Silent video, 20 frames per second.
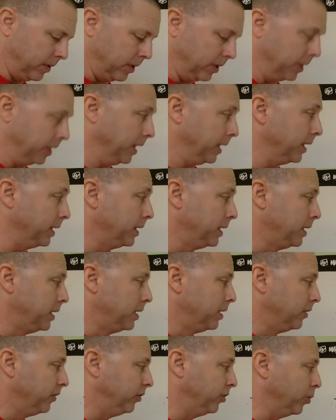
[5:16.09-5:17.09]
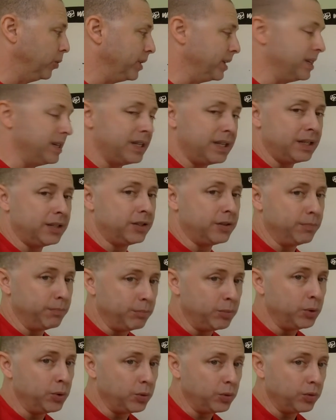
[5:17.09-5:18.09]
Okay? So we need to
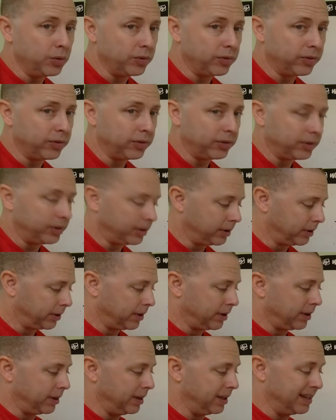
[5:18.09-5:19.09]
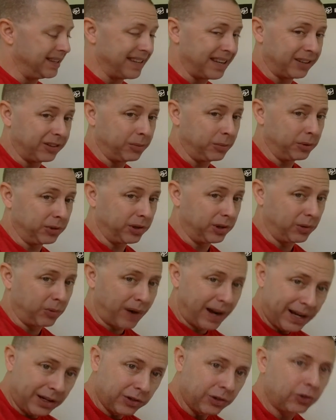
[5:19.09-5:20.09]
move the decimal to the
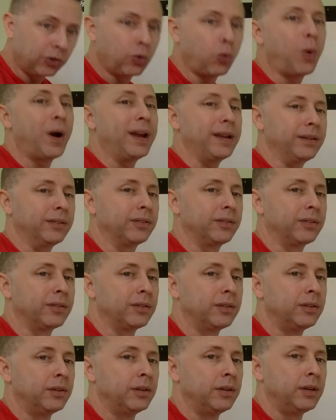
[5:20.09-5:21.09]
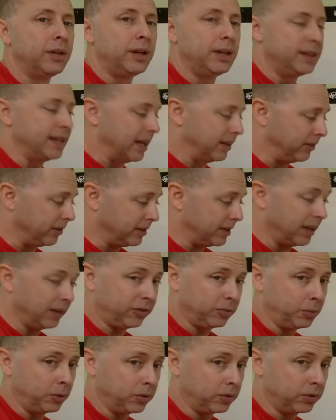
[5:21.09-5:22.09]
right twice. That's a
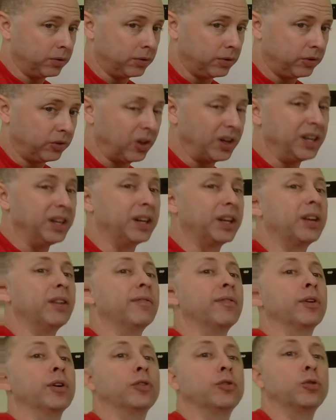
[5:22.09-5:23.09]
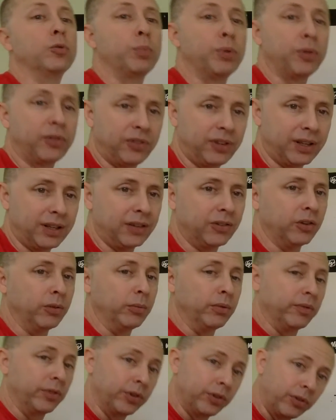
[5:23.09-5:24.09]
decimal, so I need to convert it to a percent to
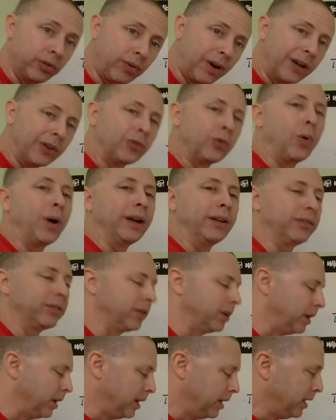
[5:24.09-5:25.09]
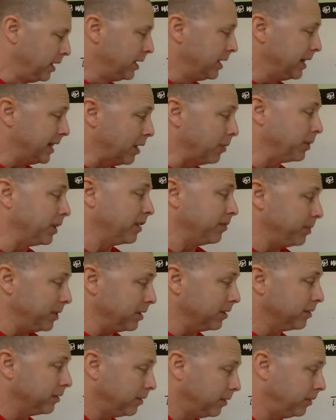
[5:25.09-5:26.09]
move it to the right twice. And that would give
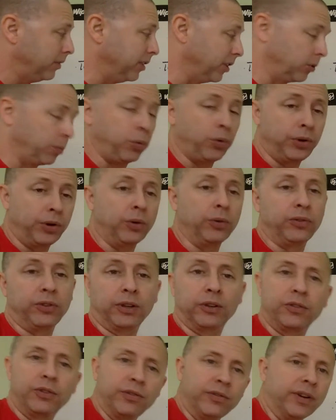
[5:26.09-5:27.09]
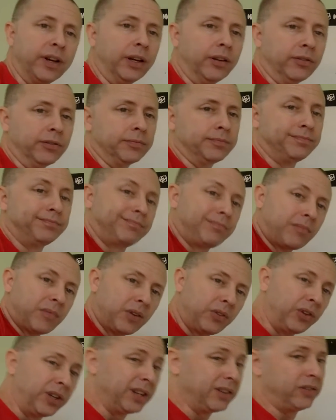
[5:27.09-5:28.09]
me 6.0625.
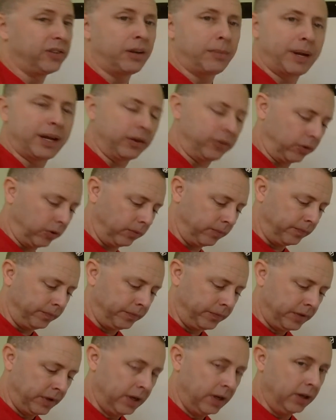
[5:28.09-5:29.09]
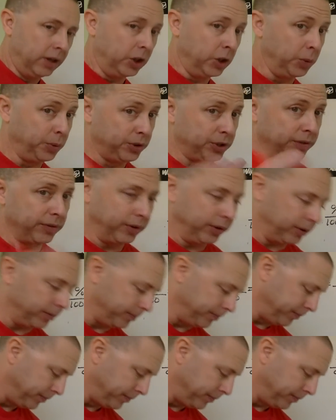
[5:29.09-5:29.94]
So you get the same answer, a little bit different.